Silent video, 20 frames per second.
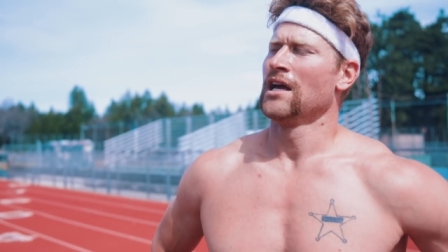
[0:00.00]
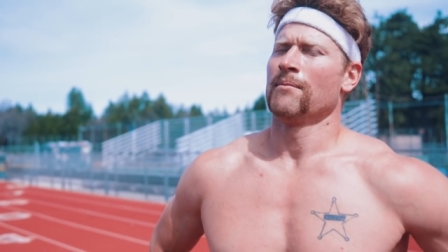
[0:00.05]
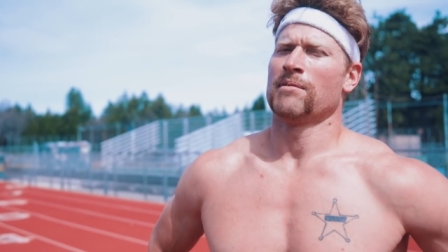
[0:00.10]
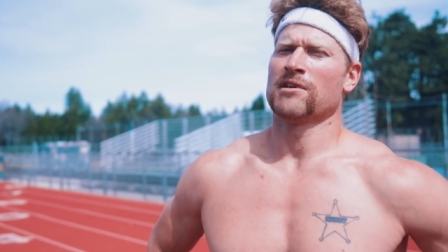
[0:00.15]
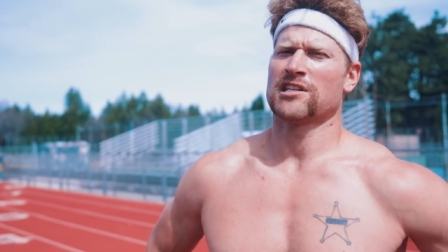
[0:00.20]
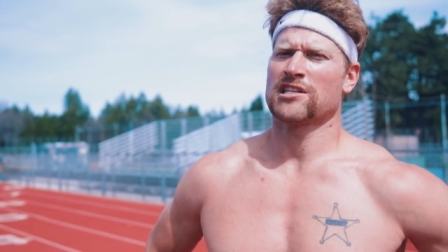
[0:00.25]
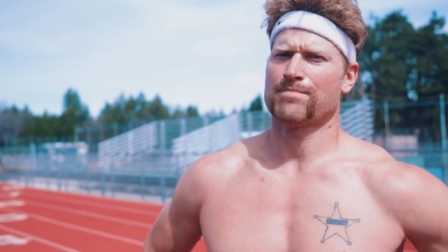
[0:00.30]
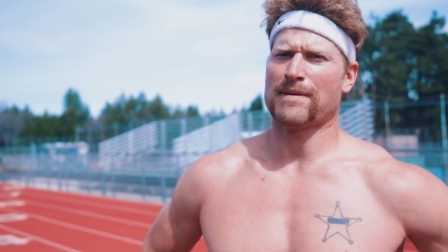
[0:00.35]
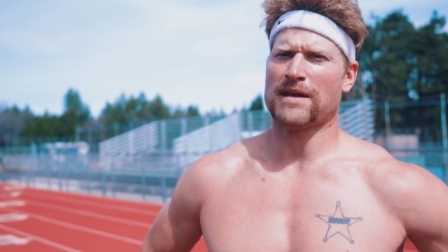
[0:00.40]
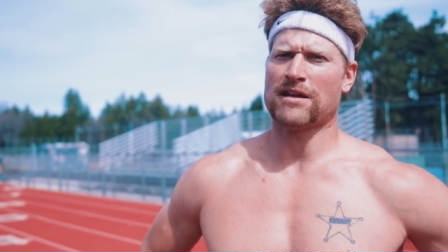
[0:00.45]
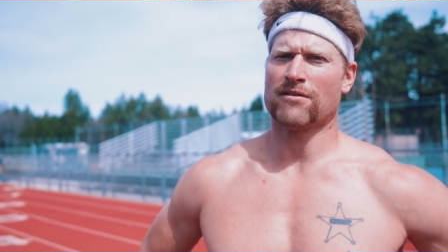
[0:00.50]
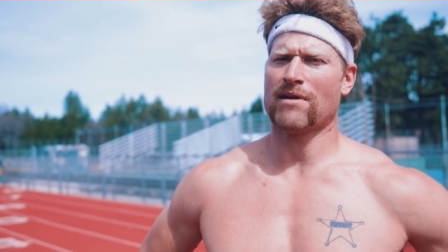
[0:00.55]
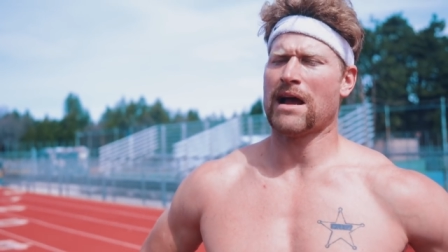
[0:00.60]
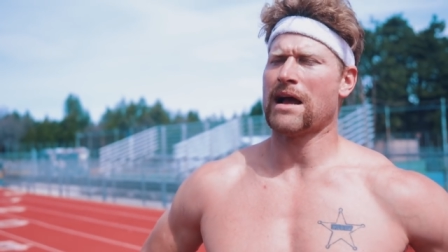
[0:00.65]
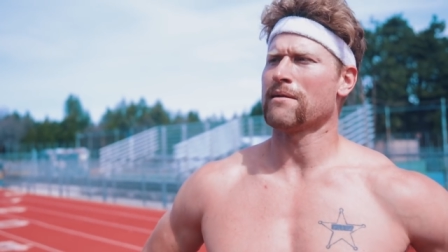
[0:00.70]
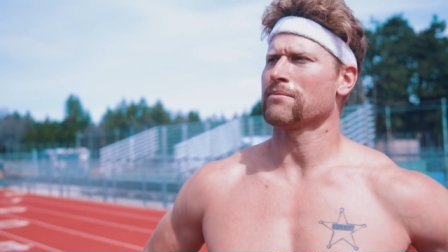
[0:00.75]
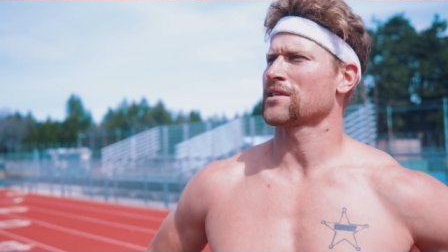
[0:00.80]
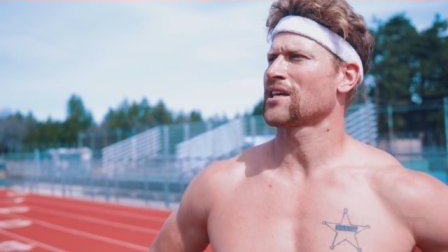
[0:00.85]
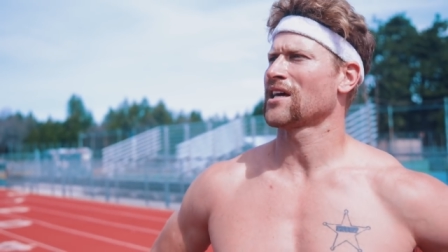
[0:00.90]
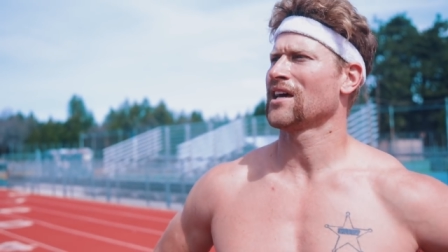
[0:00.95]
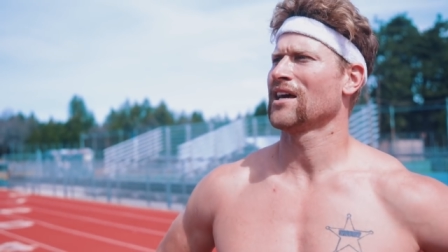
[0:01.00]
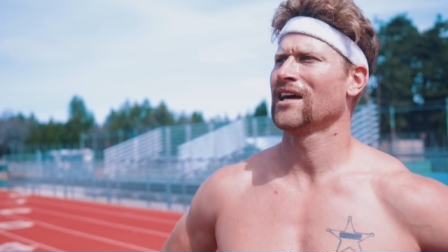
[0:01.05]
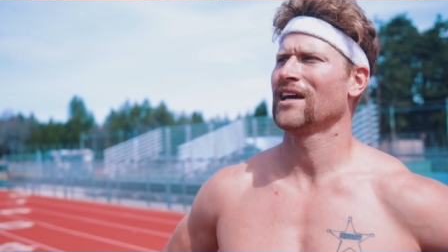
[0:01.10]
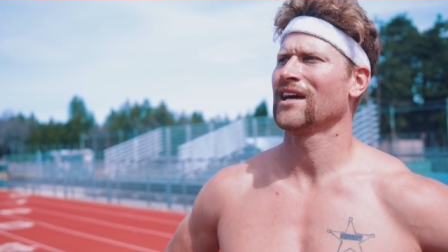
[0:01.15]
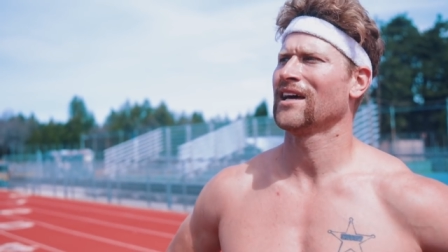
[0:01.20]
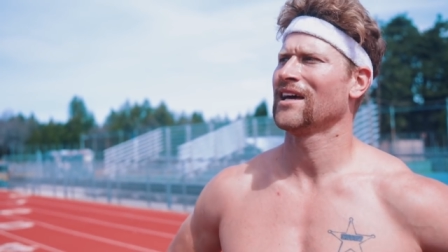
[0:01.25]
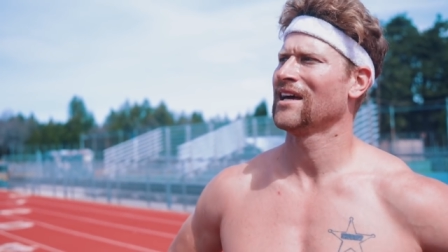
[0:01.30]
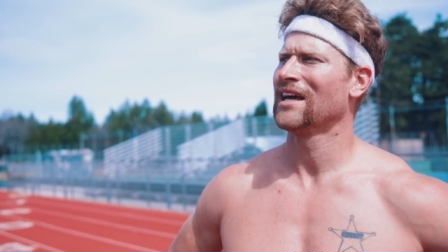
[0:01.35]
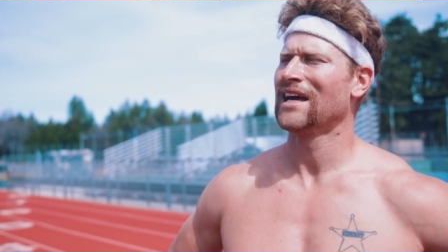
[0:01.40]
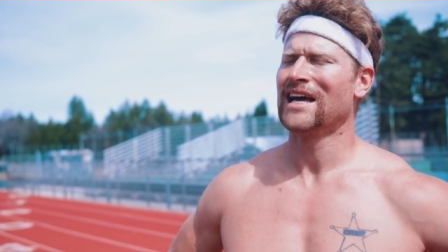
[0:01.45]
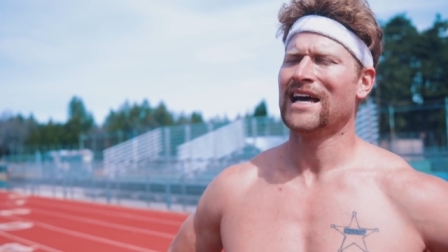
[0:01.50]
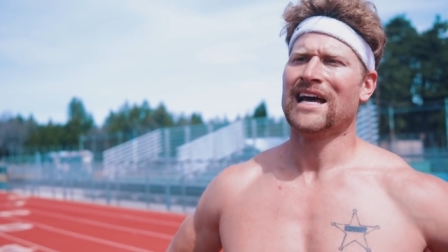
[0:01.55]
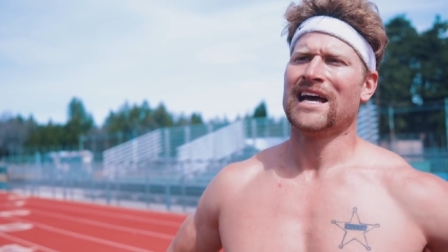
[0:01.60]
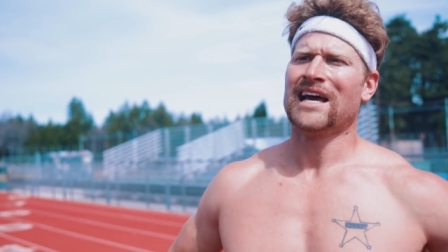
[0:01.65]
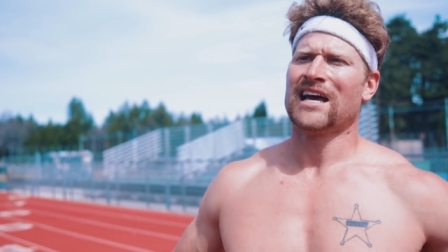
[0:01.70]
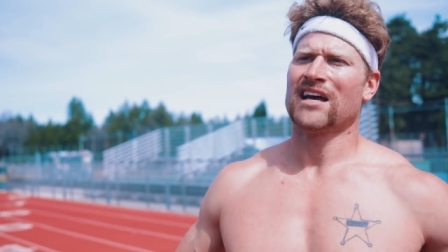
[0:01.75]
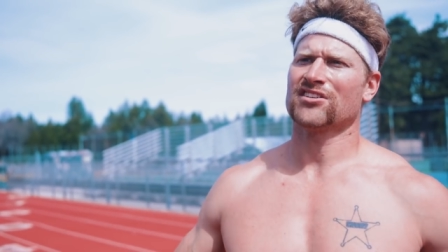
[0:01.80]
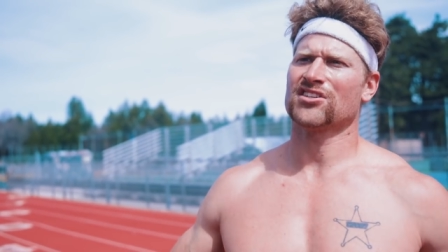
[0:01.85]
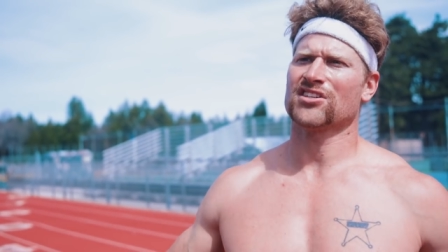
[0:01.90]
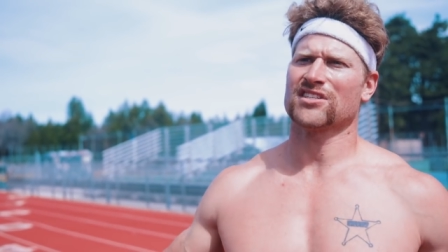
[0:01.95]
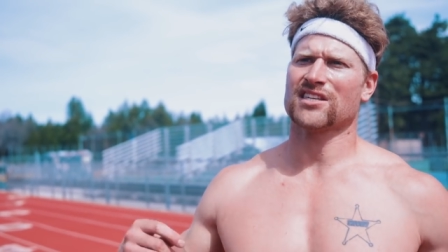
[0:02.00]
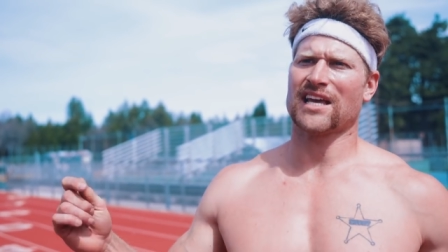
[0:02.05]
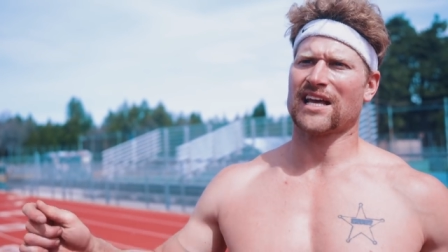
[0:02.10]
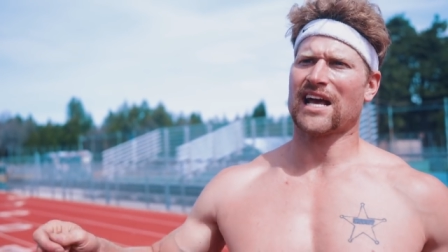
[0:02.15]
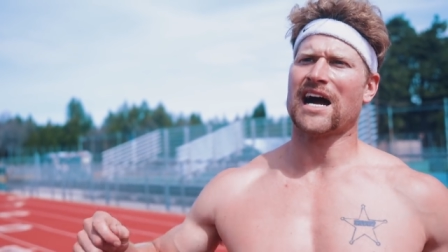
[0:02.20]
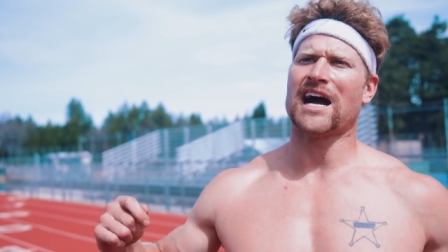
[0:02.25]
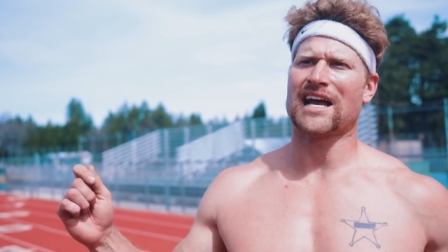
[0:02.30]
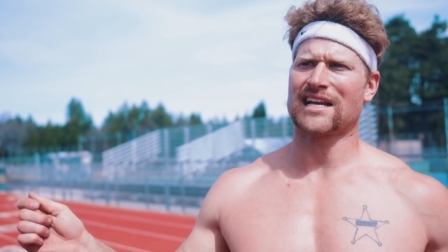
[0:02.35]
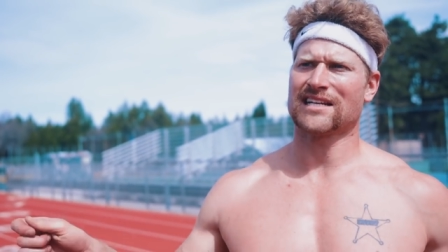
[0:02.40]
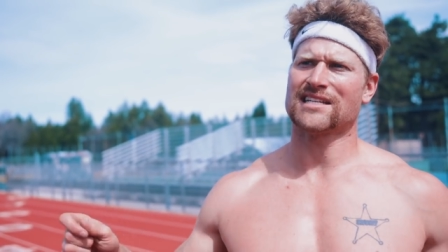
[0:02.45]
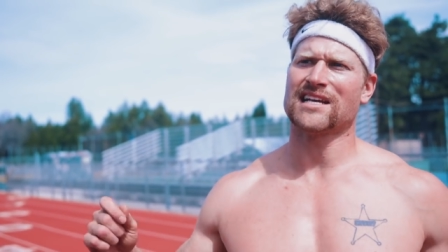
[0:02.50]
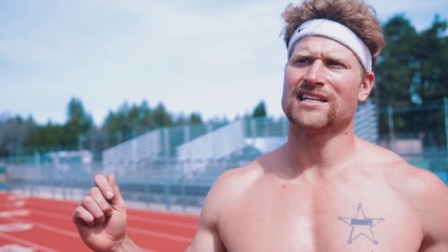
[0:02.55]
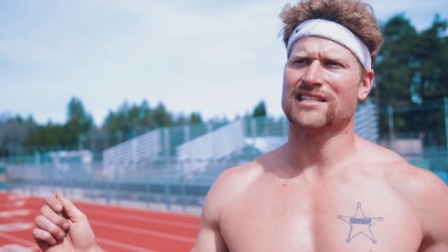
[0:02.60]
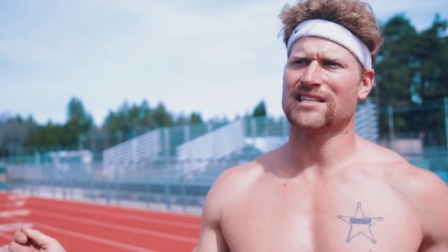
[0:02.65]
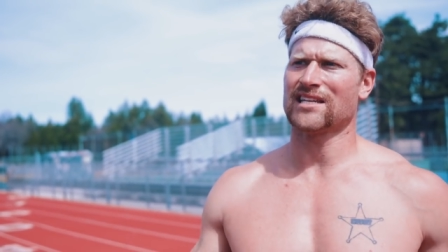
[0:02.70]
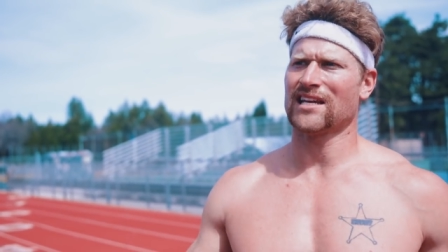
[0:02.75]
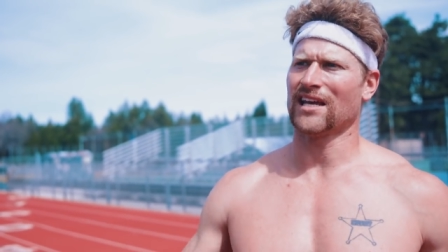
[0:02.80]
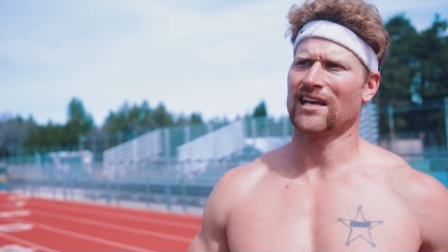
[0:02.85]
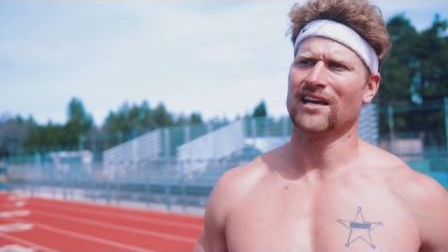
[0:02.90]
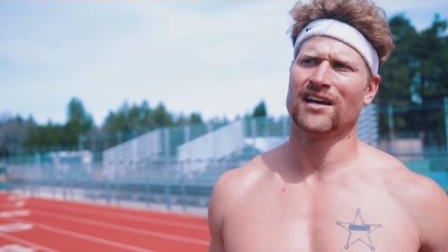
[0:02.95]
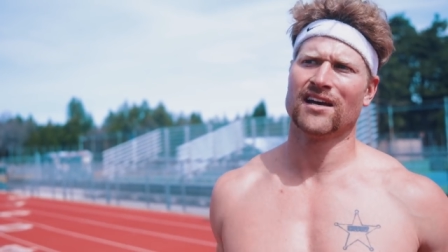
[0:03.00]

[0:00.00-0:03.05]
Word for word: but speed reps, it's just like high intensity,